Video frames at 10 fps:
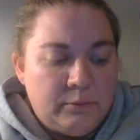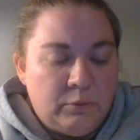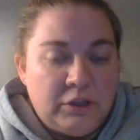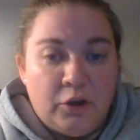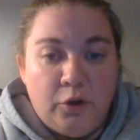
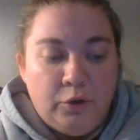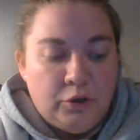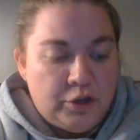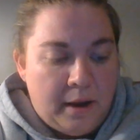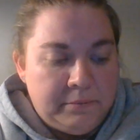which include your
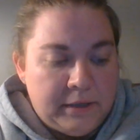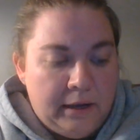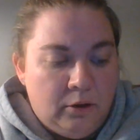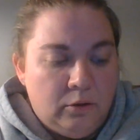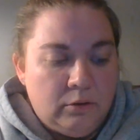job
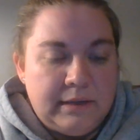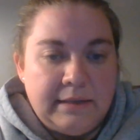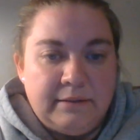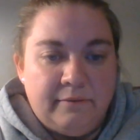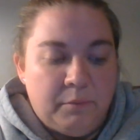title,
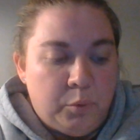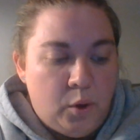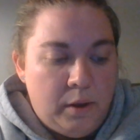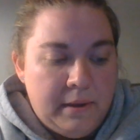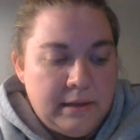dates of
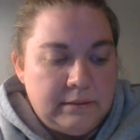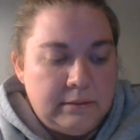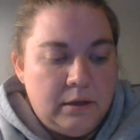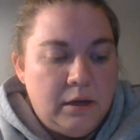employment,